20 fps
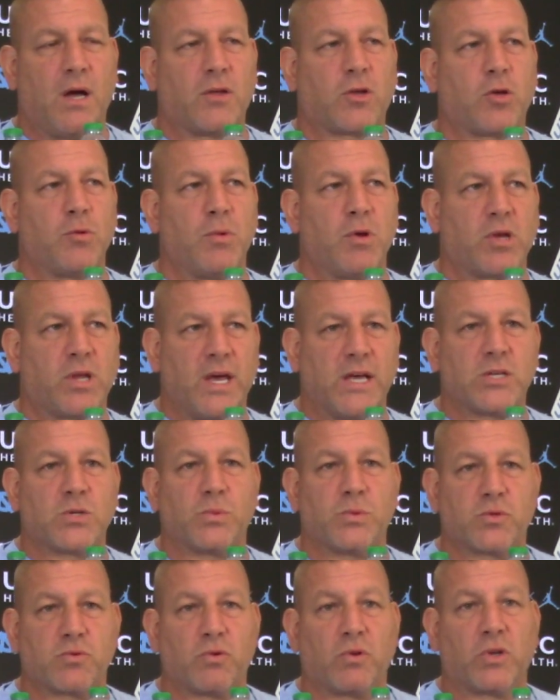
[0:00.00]

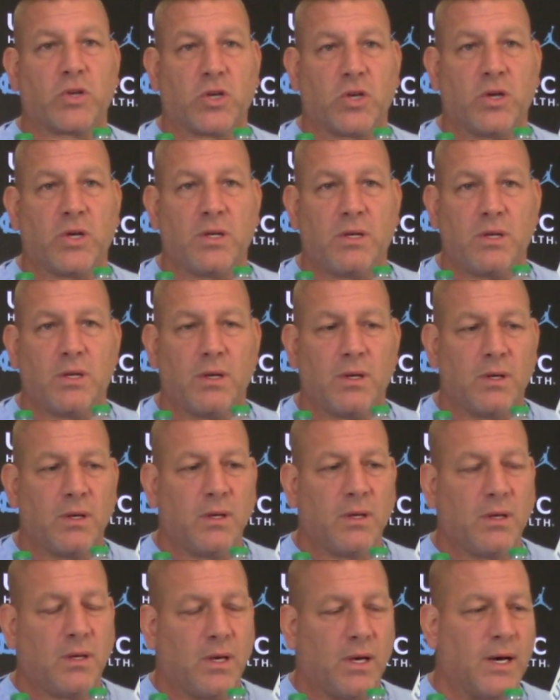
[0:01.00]
Communication was really good.
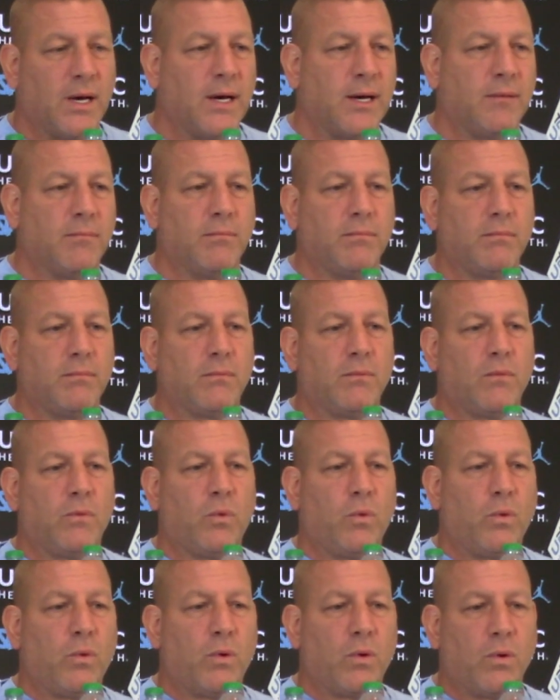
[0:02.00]

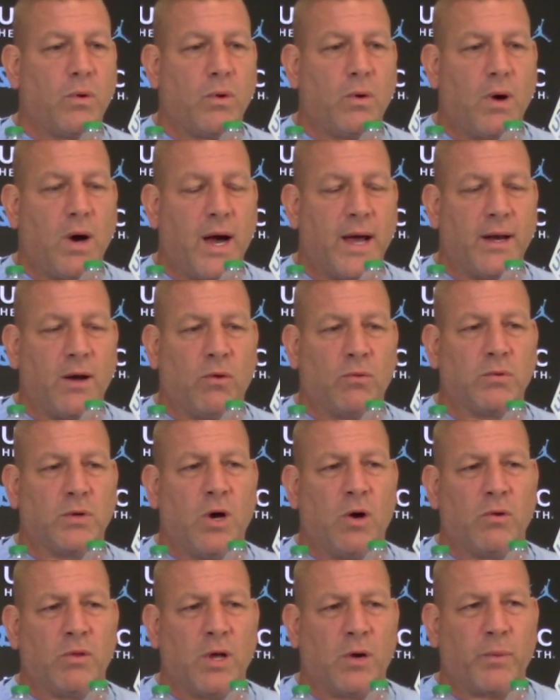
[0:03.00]
I don't
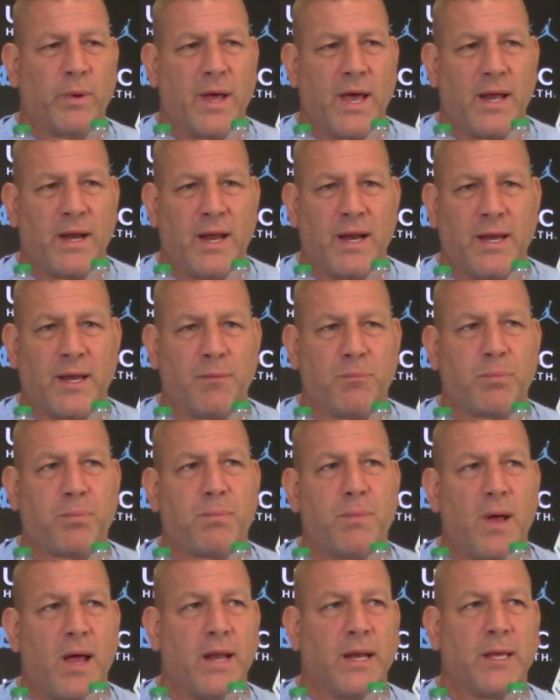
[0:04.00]
know that we had
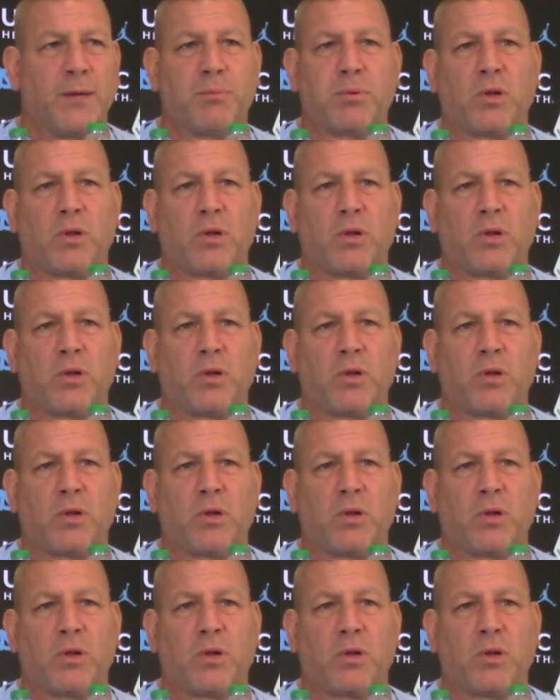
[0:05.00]
any